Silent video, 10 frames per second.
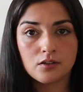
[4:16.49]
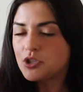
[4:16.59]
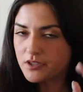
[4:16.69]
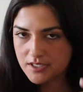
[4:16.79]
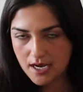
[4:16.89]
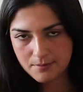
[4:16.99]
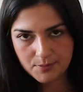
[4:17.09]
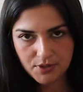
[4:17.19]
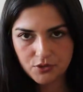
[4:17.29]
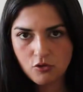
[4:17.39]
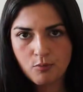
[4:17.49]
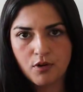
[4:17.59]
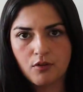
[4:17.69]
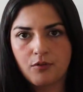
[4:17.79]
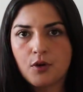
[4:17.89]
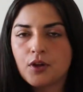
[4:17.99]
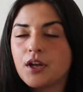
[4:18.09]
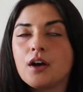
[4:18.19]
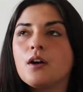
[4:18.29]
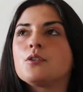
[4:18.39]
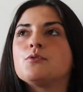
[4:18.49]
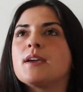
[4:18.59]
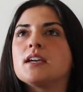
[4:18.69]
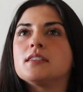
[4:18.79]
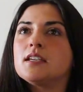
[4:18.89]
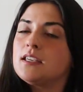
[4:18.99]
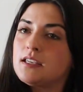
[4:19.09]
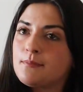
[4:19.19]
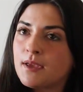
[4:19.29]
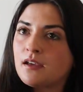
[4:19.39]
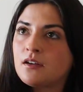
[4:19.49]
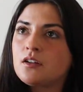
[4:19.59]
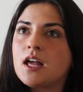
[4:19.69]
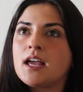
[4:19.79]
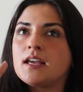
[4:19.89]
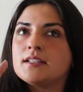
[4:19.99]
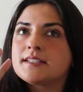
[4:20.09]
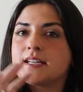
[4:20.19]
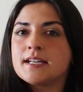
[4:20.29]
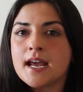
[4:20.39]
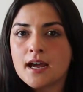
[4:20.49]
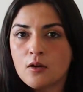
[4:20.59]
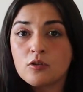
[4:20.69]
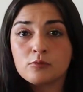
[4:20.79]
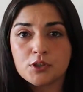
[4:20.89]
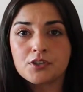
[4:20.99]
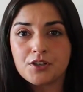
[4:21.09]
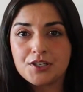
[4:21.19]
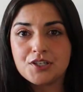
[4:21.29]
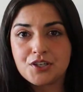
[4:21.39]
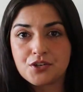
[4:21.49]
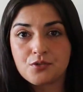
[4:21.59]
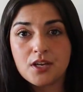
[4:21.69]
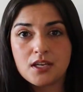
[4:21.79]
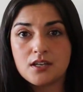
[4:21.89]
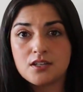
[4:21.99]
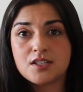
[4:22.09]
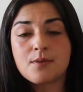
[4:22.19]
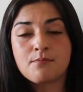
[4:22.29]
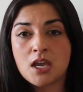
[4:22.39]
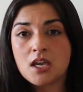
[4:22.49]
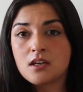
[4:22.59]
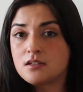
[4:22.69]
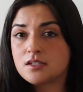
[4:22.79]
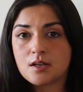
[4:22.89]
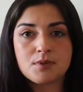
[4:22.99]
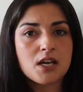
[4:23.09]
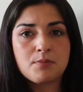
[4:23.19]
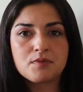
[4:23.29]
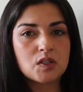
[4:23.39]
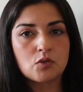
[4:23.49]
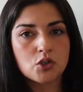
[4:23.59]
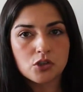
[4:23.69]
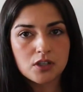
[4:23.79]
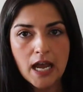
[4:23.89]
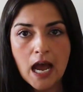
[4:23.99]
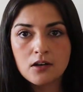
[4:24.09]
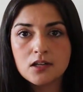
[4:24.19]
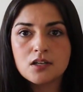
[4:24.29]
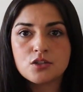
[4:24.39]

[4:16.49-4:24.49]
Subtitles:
You took the time to build your portfolio, you made the email, and now what you're going to do is make some type of social account